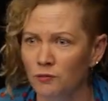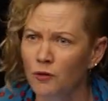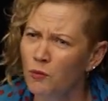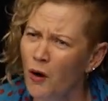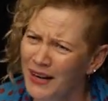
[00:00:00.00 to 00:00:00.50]
well,
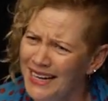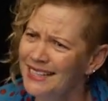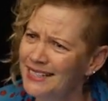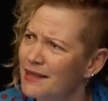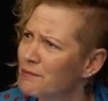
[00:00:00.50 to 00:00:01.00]
what
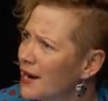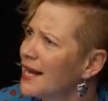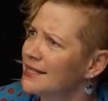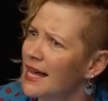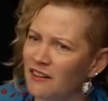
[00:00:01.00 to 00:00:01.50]
is the
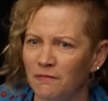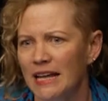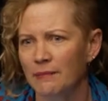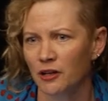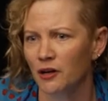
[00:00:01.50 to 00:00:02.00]
breakdown of
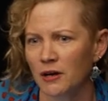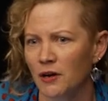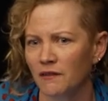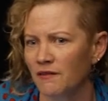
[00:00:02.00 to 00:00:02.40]
people who are not